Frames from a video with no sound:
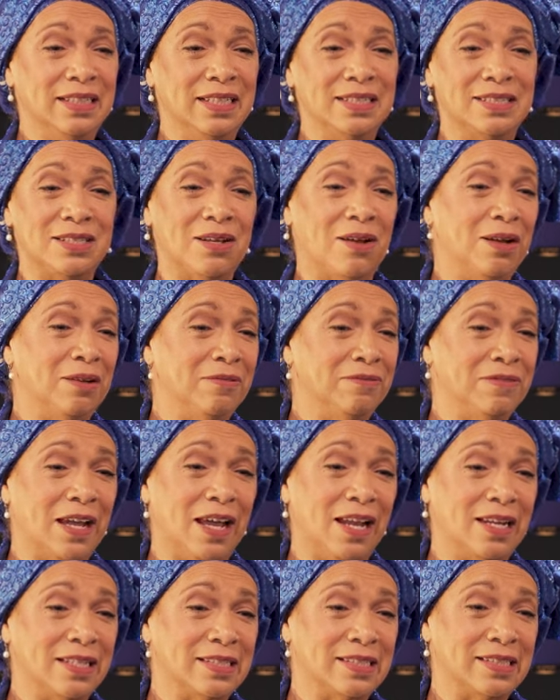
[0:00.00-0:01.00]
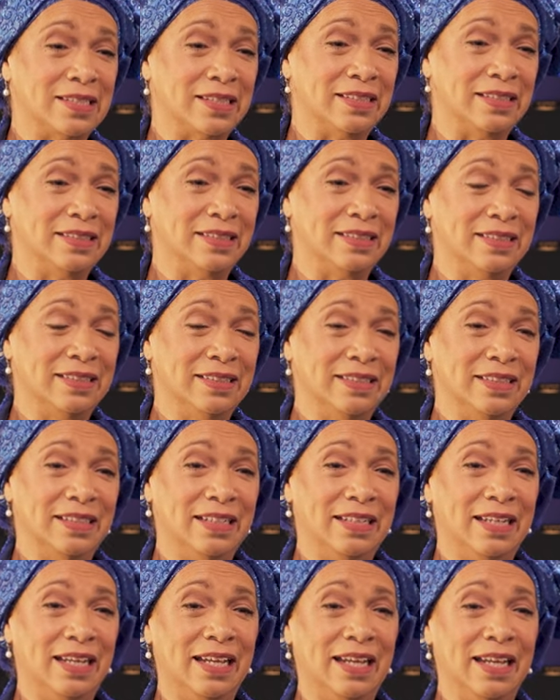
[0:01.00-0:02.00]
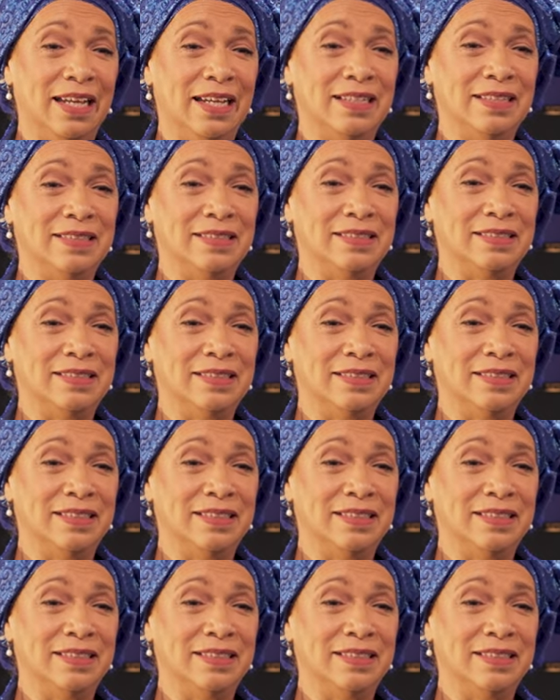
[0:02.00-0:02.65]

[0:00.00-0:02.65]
it's all a fallacy. And